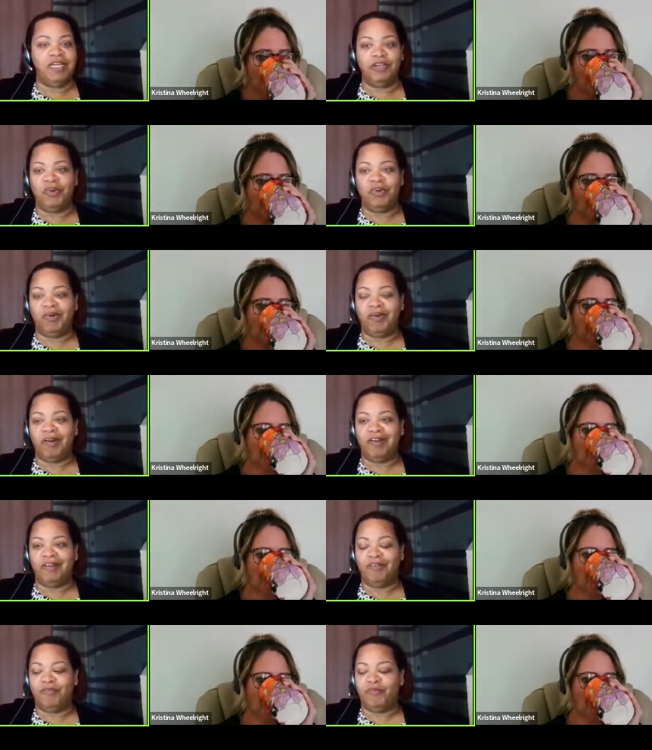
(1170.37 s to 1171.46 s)
Speaker 1: get your
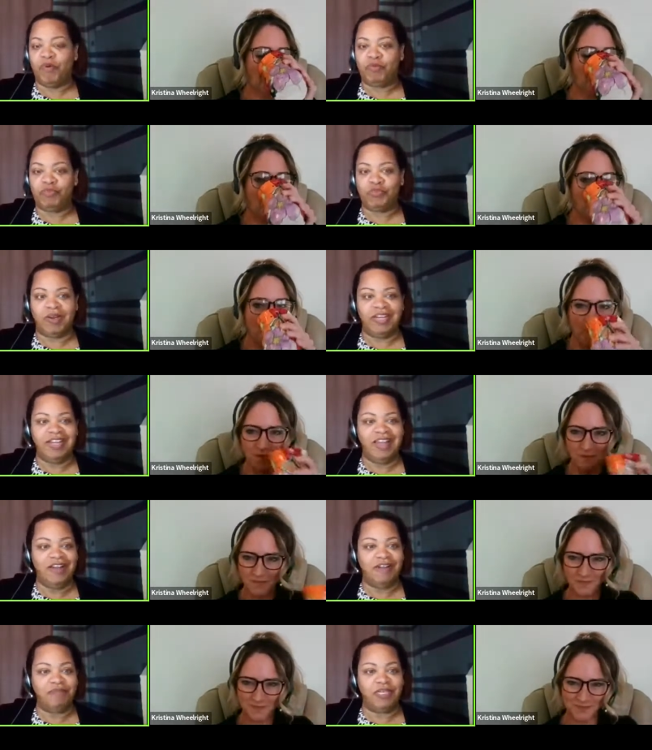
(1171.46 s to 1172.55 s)
uh, phones ready
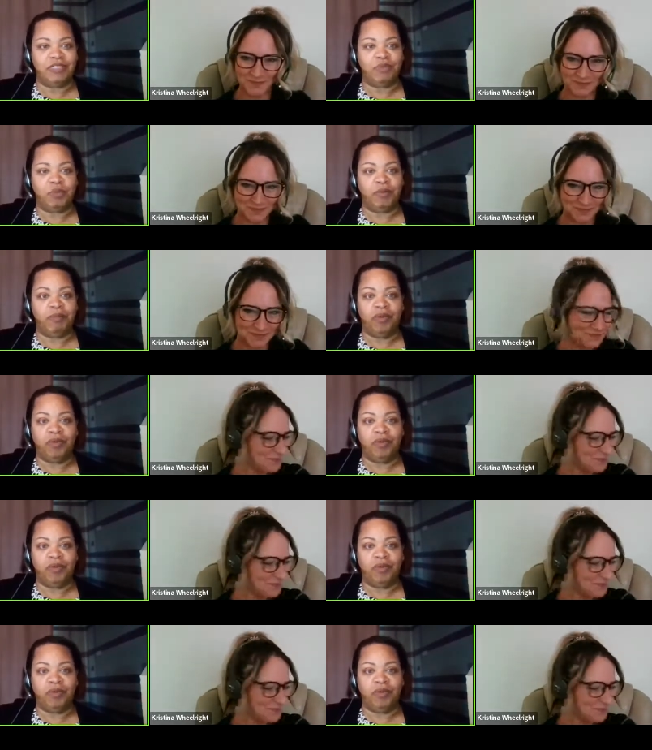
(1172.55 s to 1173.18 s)
um, because we will be